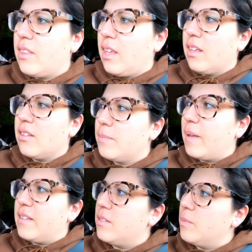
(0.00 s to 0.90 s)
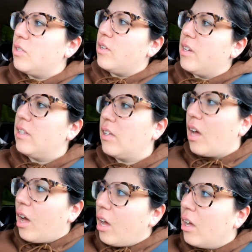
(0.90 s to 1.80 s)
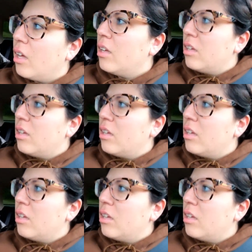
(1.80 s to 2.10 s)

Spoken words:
I think it's best that we're doing it in the car.